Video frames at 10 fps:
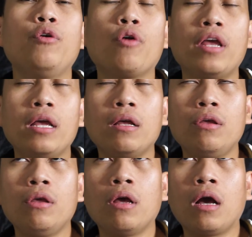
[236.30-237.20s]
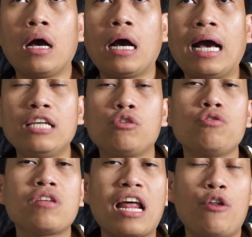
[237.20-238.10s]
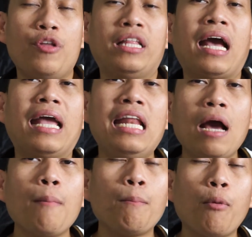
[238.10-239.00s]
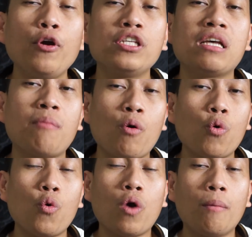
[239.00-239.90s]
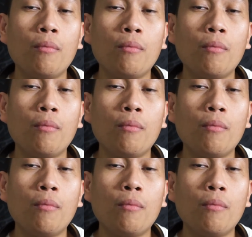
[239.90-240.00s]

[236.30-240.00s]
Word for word: you're uh, high school graduate ka? Ilang points ang makukuha